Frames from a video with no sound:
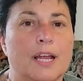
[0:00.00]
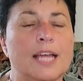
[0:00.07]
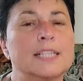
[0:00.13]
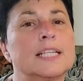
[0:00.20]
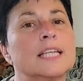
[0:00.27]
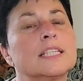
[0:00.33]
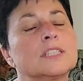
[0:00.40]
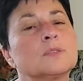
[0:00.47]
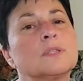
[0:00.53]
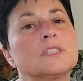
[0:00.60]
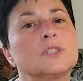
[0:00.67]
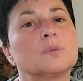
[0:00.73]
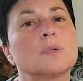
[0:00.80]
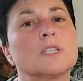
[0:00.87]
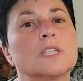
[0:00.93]
And that's why I
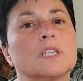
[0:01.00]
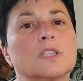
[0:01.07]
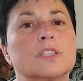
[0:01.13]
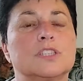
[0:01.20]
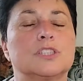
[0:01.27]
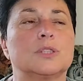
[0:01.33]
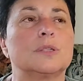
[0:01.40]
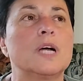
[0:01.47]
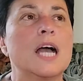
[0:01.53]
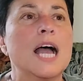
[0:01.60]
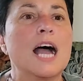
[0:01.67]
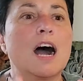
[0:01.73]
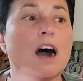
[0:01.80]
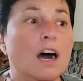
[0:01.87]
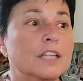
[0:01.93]
just want to encourage you
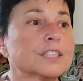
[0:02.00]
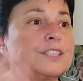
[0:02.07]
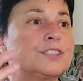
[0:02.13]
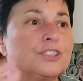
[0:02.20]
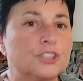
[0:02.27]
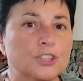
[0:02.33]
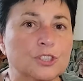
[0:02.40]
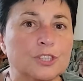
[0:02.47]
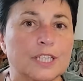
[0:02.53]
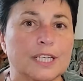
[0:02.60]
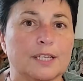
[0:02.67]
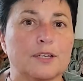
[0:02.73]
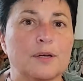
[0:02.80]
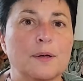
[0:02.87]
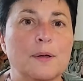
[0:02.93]
on this journey.